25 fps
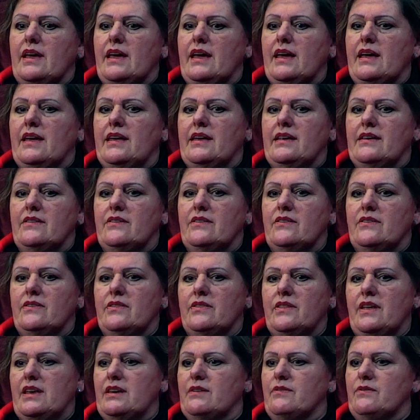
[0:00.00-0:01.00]
And
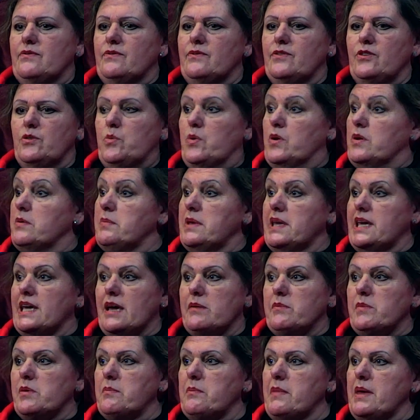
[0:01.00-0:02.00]
then if you want to
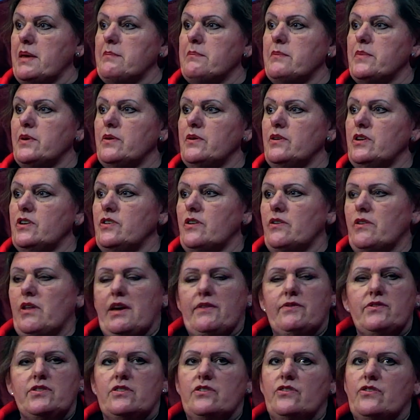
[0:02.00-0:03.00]
become a member, you don't
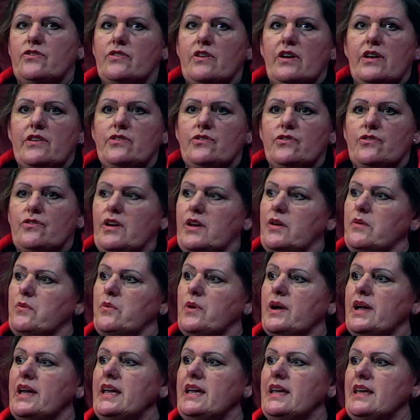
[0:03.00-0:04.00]
have to decide straight
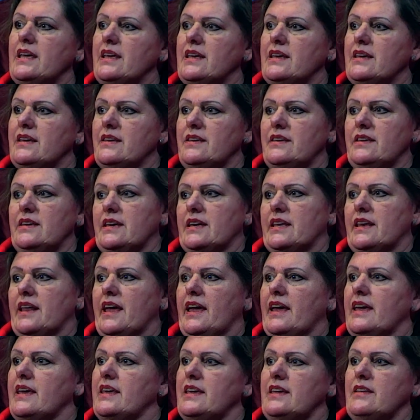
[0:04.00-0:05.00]
away. You can
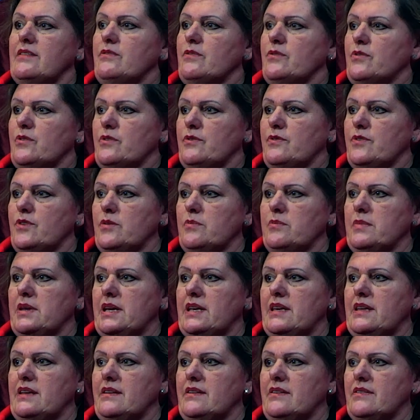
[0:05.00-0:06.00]
hang in for a few
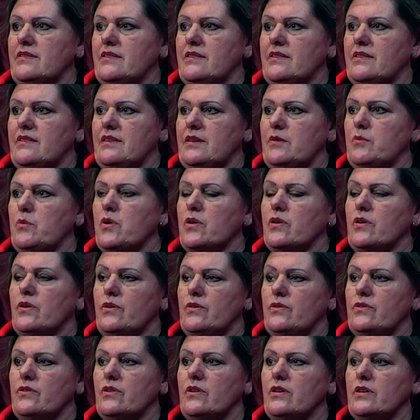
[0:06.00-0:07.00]
meetings and see what
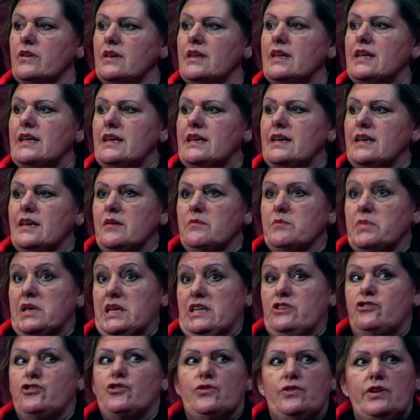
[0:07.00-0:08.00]
goes on. But
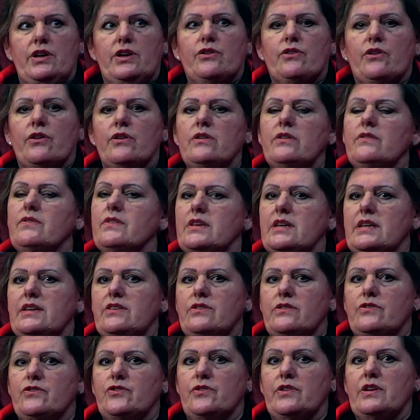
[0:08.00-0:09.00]
during
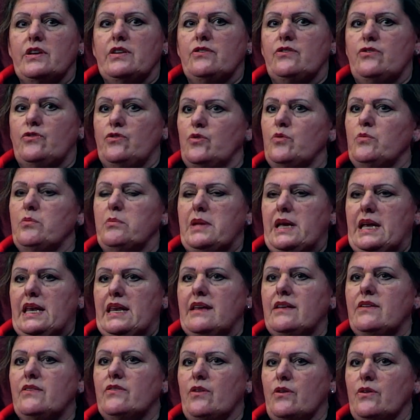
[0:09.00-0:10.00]
COVID, during Zoom
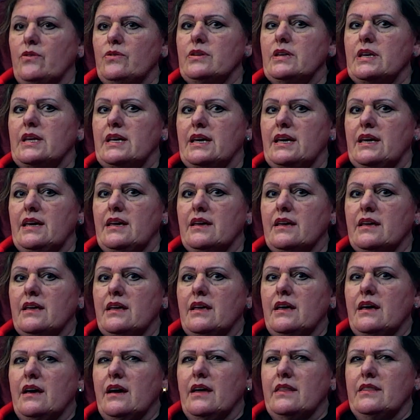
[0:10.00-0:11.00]
meetings only,
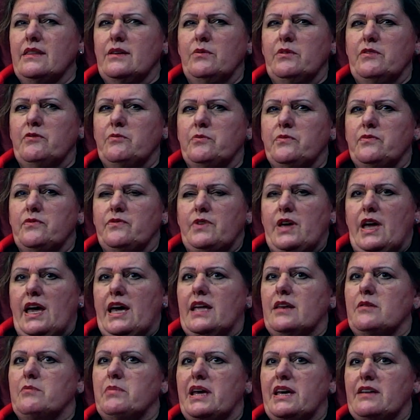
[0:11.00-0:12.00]
I think we've
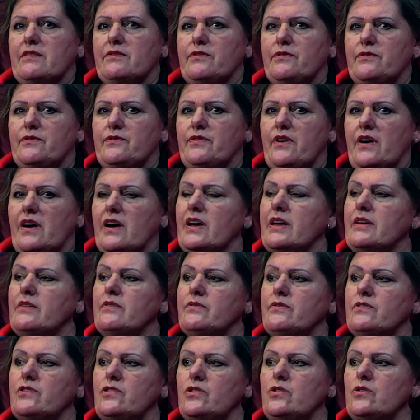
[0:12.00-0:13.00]
had about
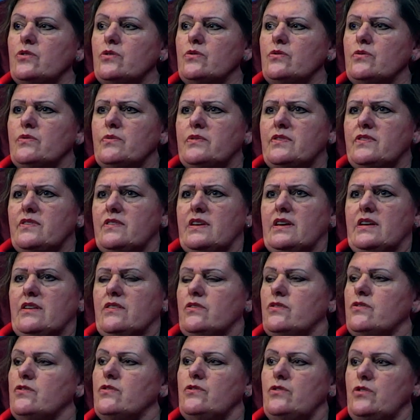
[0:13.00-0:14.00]

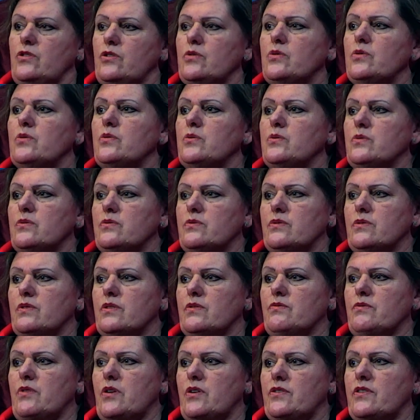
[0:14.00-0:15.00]
6 new
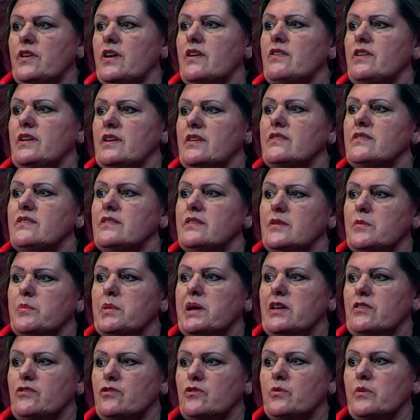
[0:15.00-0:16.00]
Rotarians in the
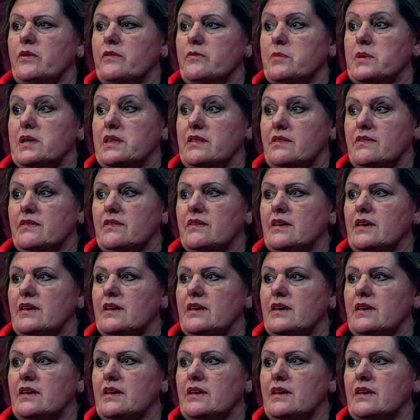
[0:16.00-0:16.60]
past 12 months.